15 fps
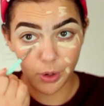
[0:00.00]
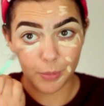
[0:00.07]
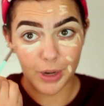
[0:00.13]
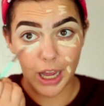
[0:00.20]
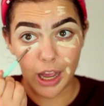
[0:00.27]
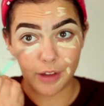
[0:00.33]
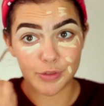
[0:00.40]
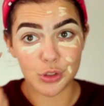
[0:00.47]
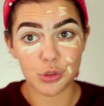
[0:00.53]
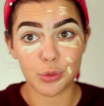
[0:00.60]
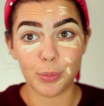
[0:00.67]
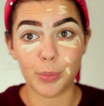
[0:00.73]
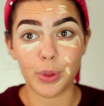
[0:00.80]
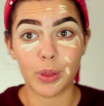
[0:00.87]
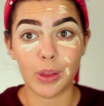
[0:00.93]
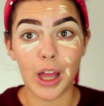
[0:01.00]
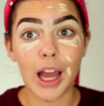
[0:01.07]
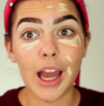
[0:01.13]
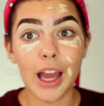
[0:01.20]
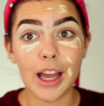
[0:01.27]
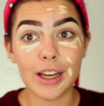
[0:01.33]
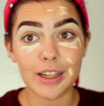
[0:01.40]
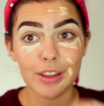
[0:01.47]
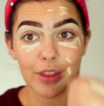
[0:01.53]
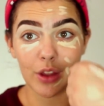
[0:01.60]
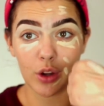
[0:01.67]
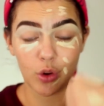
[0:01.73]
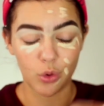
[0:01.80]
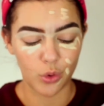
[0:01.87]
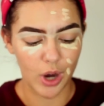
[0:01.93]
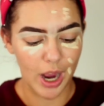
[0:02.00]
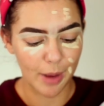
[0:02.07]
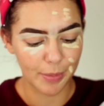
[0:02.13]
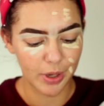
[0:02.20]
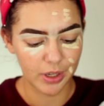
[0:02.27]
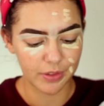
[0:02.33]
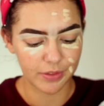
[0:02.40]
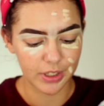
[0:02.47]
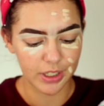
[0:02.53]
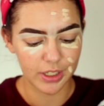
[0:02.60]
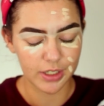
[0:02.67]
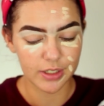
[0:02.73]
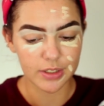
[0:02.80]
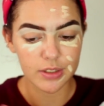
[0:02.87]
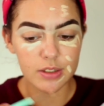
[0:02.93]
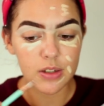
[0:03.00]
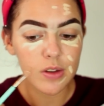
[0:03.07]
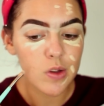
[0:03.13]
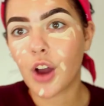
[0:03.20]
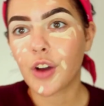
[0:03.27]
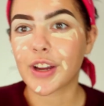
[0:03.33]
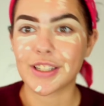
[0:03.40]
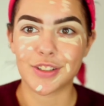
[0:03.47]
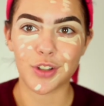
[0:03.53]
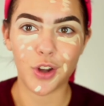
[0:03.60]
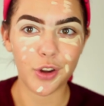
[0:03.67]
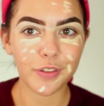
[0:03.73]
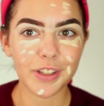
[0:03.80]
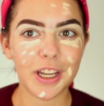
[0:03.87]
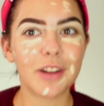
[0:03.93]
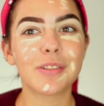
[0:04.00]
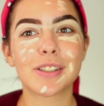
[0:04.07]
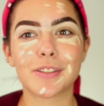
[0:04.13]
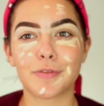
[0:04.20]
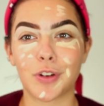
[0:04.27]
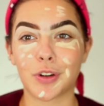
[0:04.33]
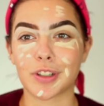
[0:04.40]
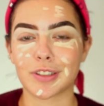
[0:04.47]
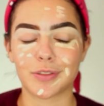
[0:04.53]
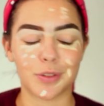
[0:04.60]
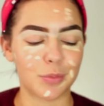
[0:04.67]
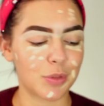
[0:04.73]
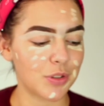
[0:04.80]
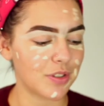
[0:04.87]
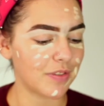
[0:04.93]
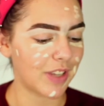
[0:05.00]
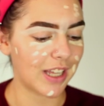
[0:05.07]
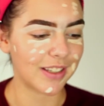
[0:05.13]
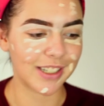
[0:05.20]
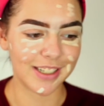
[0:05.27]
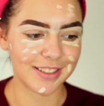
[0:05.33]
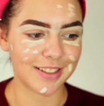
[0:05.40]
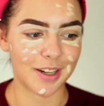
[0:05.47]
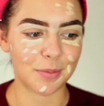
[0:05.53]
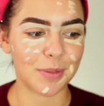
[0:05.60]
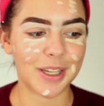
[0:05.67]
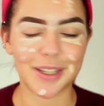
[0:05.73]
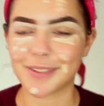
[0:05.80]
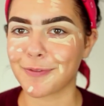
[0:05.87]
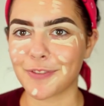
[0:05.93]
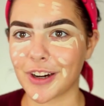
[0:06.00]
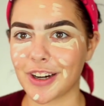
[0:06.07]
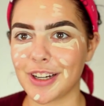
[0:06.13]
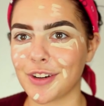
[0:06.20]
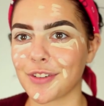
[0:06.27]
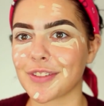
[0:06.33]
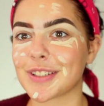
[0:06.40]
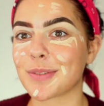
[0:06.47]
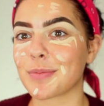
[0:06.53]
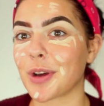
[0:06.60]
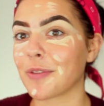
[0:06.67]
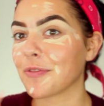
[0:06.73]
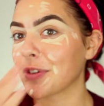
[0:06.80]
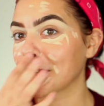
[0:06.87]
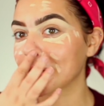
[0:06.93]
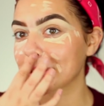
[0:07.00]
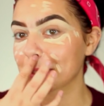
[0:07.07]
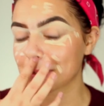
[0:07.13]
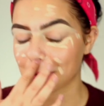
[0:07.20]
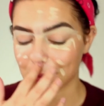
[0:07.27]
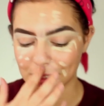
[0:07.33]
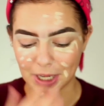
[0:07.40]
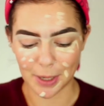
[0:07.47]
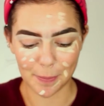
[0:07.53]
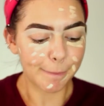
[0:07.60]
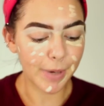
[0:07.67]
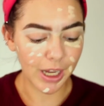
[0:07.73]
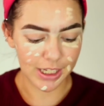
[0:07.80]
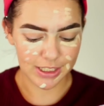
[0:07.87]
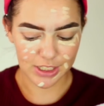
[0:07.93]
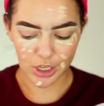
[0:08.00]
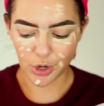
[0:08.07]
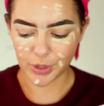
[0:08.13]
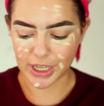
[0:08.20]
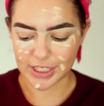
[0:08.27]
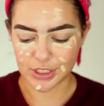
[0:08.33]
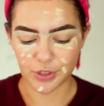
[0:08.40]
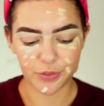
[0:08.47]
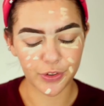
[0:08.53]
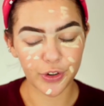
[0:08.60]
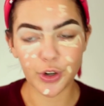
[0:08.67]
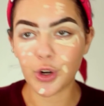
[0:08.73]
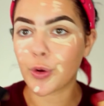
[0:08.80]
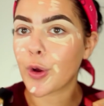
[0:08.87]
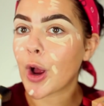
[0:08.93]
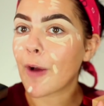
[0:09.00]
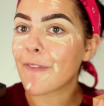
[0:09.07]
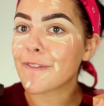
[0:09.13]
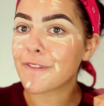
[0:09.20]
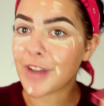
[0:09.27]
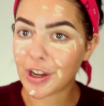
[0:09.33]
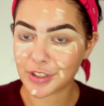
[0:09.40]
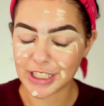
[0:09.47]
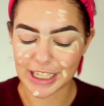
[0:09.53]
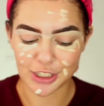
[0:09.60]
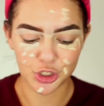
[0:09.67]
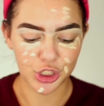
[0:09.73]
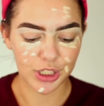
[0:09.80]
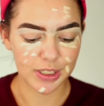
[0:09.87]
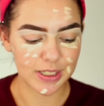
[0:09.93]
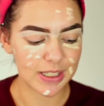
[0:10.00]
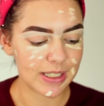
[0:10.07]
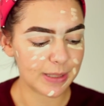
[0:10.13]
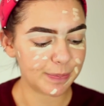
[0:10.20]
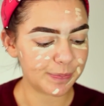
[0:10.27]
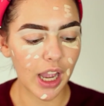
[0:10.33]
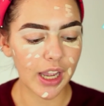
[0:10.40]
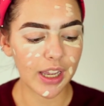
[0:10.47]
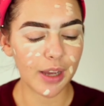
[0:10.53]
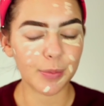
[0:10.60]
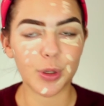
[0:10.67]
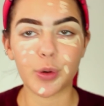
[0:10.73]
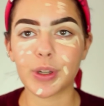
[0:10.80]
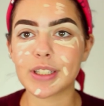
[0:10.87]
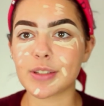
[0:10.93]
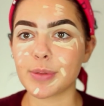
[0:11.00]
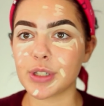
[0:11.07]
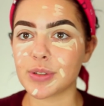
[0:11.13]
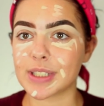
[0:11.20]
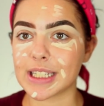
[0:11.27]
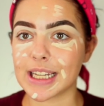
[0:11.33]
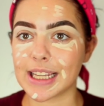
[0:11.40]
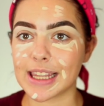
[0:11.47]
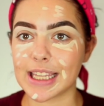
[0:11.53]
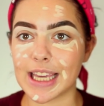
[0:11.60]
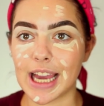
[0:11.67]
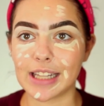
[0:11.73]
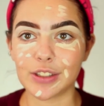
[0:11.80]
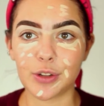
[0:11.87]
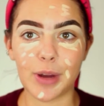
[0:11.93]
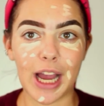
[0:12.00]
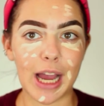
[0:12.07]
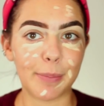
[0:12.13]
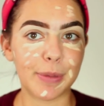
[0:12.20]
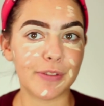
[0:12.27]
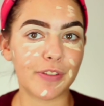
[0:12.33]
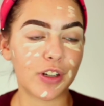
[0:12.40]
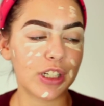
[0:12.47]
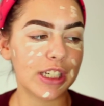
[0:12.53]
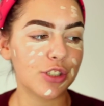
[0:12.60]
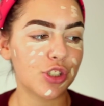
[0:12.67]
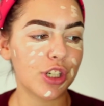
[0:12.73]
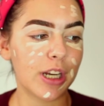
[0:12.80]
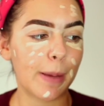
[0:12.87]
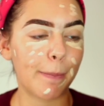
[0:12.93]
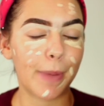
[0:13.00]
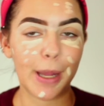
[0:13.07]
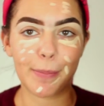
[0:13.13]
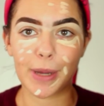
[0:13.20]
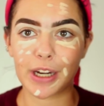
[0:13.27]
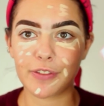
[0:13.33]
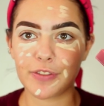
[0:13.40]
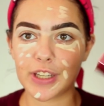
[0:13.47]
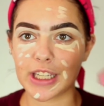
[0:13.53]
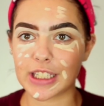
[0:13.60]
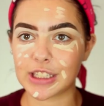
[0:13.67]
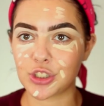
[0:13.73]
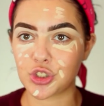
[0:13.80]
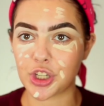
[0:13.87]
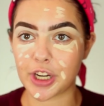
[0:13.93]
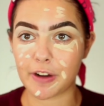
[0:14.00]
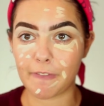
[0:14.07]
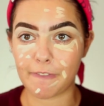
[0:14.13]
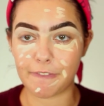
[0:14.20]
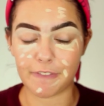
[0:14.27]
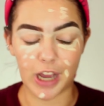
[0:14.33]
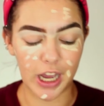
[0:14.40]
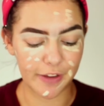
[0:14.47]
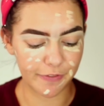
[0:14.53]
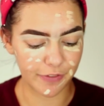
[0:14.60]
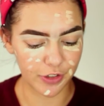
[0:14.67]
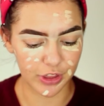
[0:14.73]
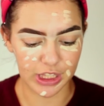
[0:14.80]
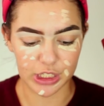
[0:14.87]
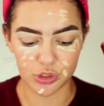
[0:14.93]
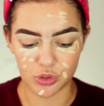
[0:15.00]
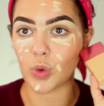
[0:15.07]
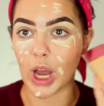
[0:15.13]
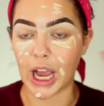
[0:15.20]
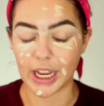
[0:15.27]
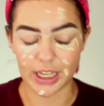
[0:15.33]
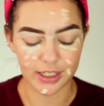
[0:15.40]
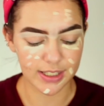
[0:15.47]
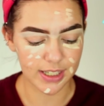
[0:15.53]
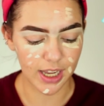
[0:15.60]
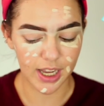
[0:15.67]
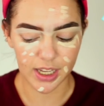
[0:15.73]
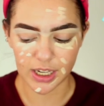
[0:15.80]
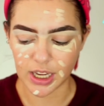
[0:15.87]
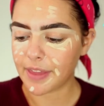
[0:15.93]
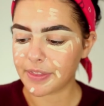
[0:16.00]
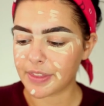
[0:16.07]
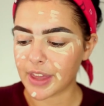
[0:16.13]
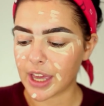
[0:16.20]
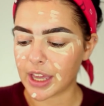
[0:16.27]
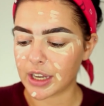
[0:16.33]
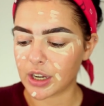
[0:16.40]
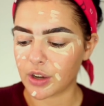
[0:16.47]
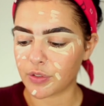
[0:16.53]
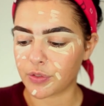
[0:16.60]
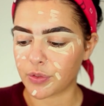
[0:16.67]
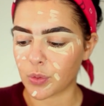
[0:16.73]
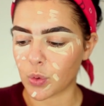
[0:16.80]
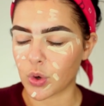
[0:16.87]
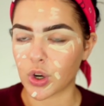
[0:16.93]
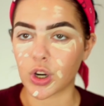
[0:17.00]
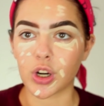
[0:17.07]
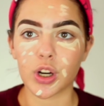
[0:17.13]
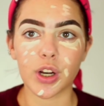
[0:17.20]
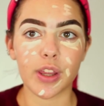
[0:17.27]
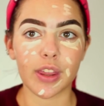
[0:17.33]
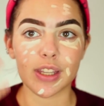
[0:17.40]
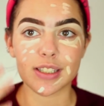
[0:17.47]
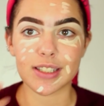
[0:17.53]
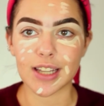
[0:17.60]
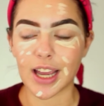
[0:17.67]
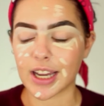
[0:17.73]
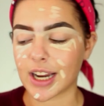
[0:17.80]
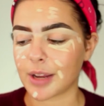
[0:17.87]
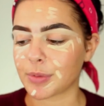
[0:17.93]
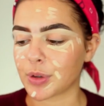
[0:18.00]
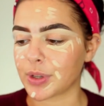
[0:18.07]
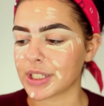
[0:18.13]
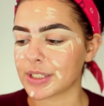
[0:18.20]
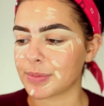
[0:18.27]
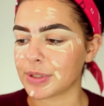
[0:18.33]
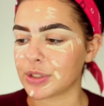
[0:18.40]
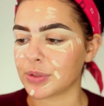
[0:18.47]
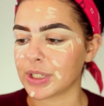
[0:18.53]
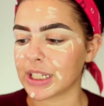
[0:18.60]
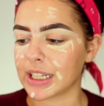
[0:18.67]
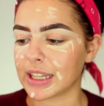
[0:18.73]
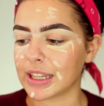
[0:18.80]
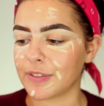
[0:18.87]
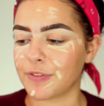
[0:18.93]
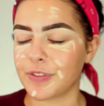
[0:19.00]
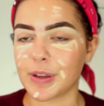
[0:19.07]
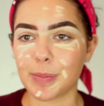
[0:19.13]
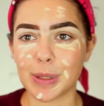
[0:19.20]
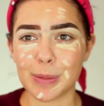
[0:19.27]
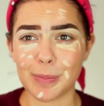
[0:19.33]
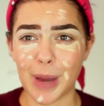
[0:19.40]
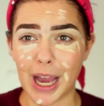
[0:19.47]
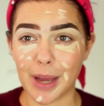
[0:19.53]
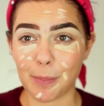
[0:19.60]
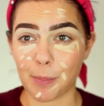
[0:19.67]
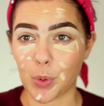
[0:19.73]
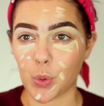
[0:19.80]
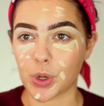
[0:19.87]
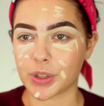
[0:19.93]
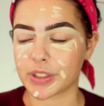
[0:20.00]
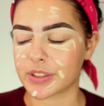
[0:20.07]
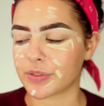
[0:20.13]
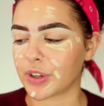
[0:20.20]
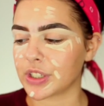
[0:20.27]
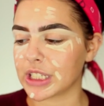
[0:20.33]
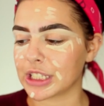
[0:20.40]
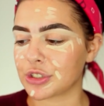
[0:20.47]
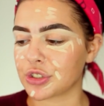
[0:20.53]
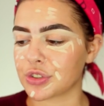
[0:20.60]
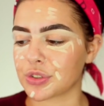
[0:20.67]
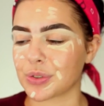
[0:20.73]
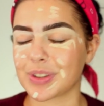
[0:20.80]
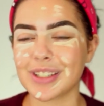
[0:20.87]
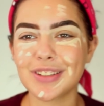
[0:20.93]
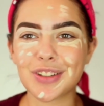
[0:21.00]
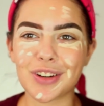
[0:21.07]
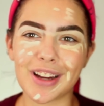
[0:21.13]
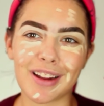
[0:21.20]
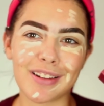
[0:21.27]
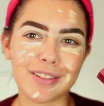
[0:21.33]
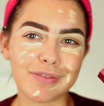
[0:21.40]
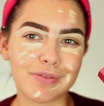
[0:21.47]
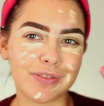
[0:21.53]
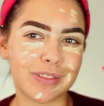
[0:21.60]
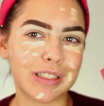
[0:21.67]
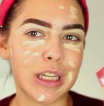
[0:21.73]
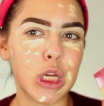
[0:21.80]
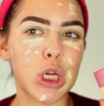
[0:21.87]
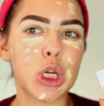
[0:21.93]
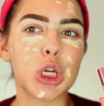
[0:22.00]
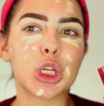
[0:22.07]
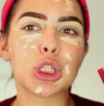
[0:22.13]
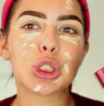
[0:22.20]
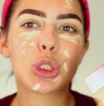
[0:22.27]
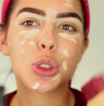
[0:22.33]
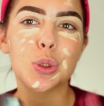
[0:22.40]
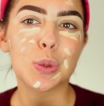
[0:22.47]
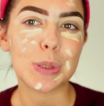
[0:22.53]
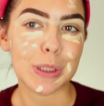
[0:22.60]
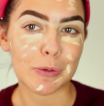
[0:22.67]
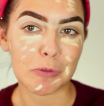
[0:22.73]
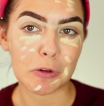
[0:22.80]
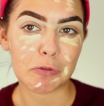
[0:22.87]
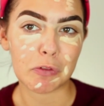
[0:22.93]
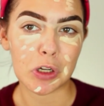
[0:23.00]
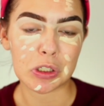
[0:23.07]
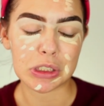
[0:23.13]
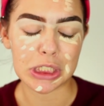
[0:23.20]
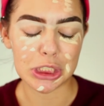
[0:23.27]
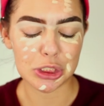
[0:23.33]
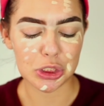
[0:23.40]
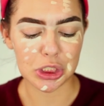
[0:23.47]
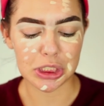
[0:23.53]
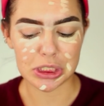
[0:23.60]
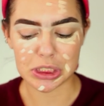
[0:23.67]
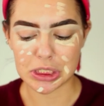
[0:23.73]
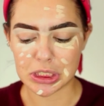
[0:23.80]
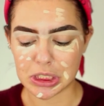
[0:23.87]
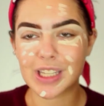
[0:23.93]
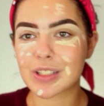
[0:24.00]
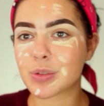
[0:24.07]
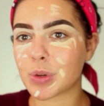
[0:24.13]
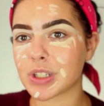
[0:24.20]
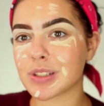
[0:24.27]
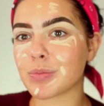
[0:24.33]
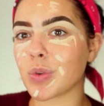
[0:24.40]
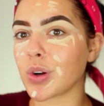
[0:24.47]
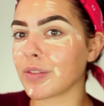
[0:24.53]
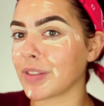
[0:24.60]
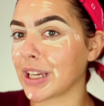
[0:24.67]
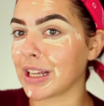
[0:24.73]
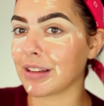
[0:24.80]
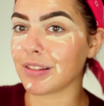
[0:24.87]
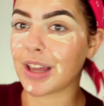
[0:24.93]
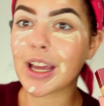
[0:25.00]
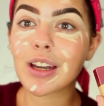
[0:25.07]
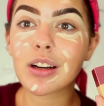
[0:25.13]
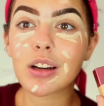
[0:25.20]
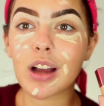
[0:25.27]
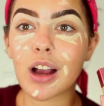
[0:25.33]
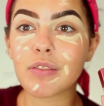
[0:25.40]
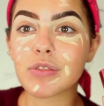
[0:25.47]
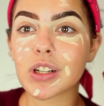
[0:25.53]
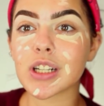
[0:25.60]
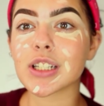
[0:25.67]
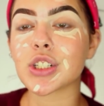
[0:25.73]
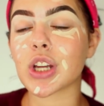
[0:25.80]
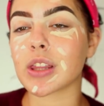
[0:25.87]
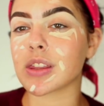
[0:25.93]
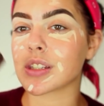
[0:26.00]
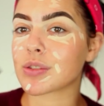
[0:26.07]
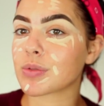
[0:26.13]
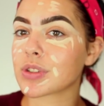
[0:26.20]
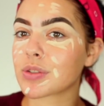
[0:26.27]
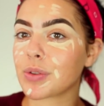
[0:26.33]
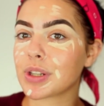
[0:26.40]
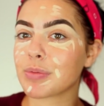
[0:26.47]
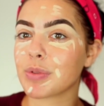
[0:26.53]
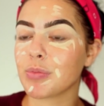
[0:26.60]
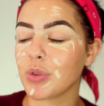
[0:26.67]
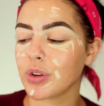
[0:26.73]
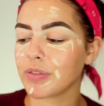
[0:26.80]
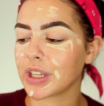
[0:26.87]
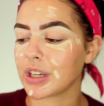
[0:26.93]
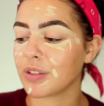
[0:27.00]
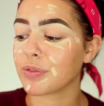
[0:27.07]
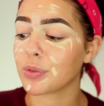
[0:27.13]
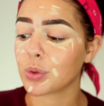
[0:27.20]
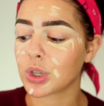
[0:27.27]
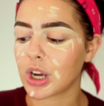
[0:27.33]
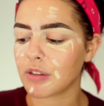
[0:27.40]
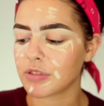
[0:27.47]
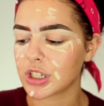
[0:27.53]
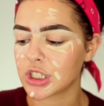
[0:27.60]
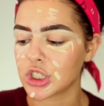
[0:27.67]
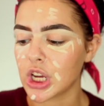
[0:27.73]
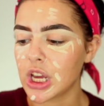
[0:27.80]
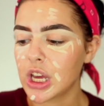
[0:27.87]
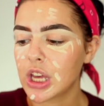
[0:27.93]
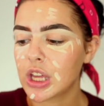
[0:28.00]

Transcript: Boy, I'm gonna have to blend the crap out of this. Okay, so hopefully I was in focus for most of that. Like I said, I'm like very nervous. I'm not in focus this whole time. But okay, so for foundations, I am going to be using the Hello Happy foundation by Benefit in the shade five for the high-end side, and then for this side I'm going to be doing the Fit Me Matte and Poreless foundation. So these are kind of two different foundations. This one's more of like a lighter coverage, and this one's going to be more of like a full coverage.